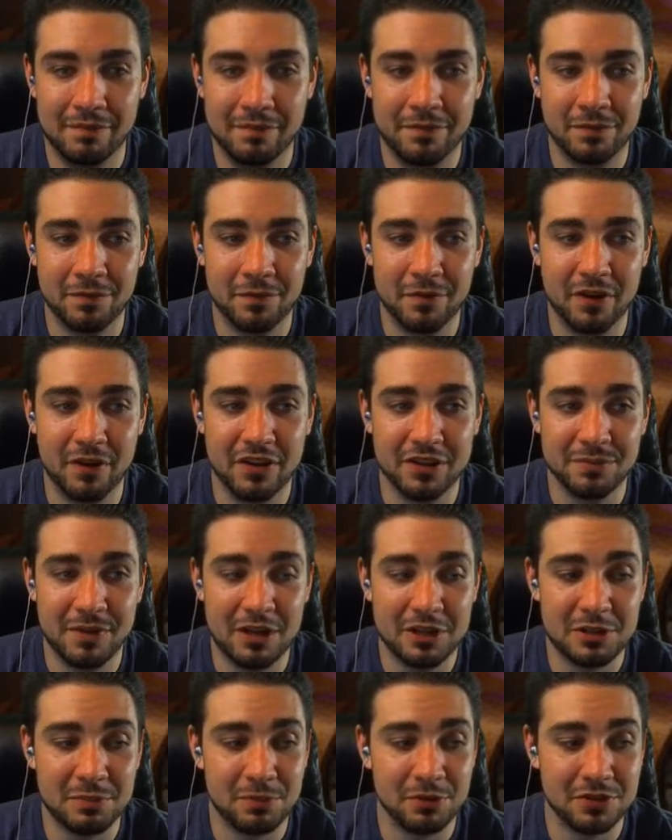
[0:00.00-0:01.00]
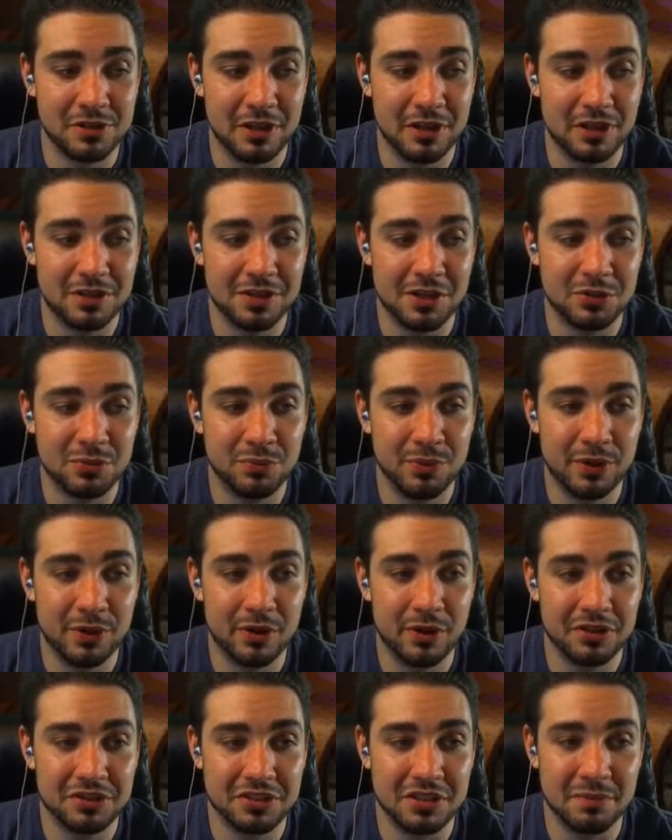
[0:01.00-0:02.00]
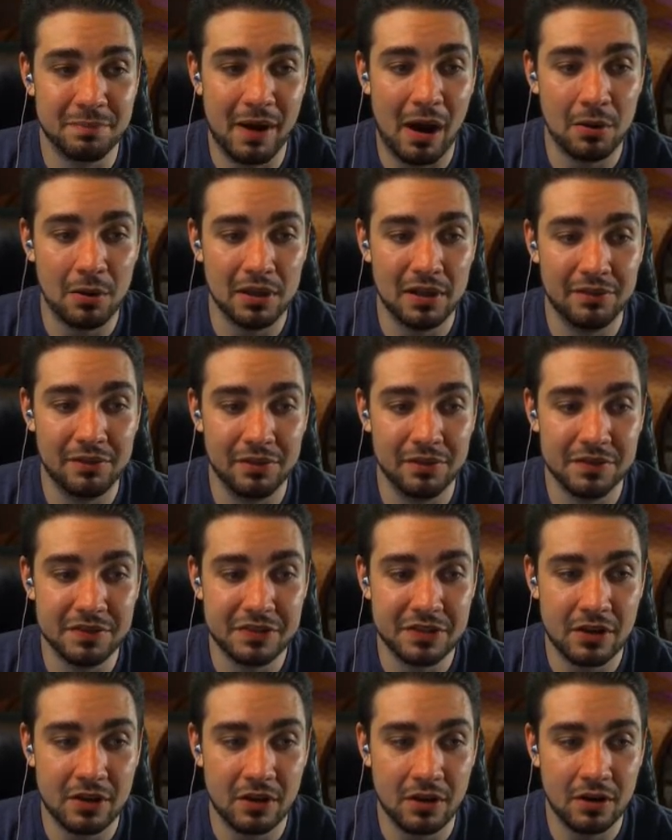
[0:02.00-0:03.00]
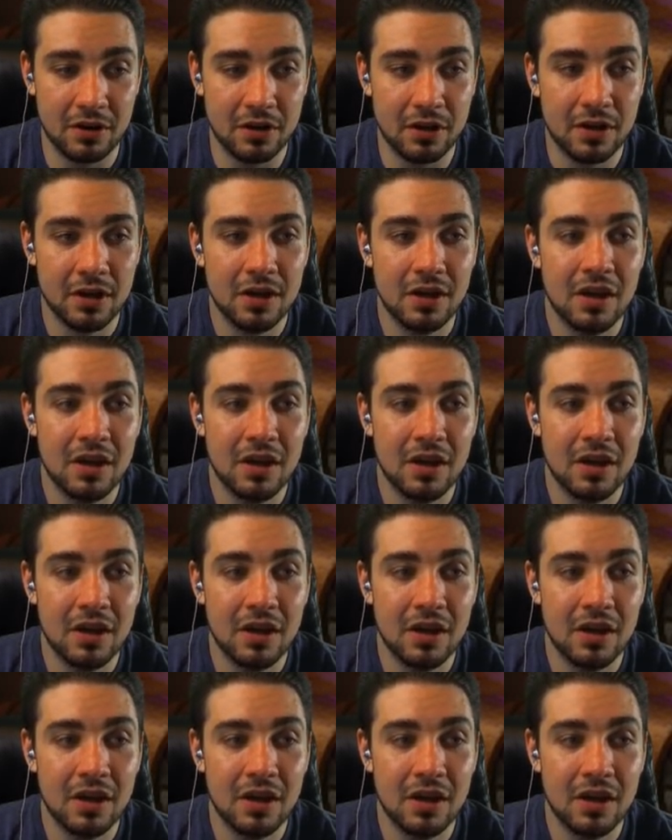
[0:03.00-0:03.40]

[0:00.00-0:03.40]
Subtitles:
various Magic personalities on Twitter as to the power level of this card.